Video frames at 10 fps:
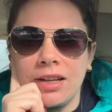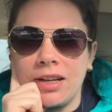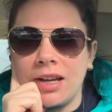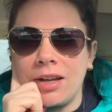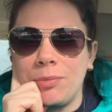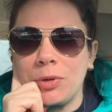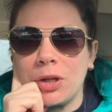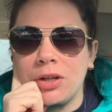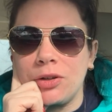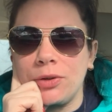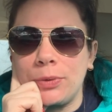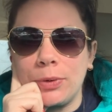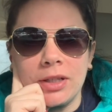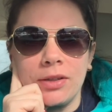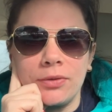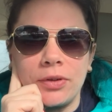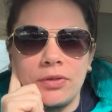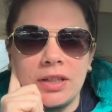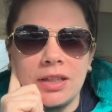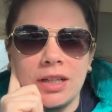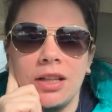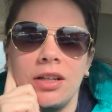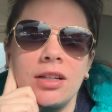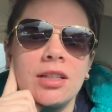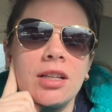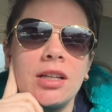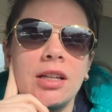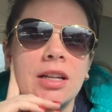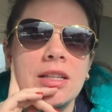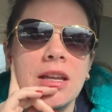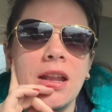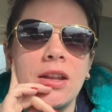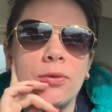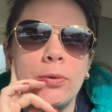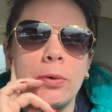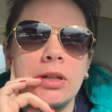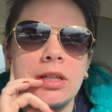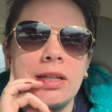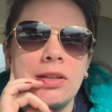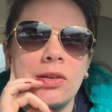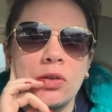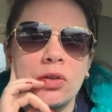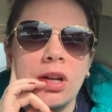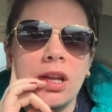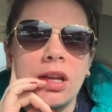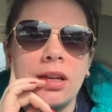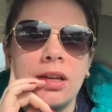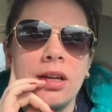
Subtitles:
and I'm gonna do 14 and 15 together because I didn't get to edit 14 yesterday,